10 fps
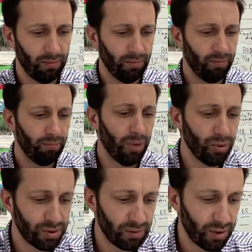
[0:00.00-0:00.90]

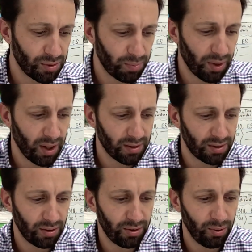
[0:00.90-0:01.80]
Most of those plants
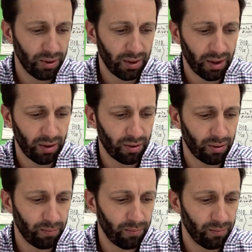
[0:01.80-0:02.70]
that are doing that
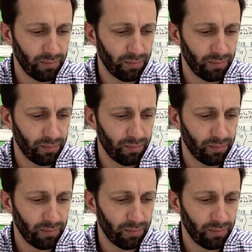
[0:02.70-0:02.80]
are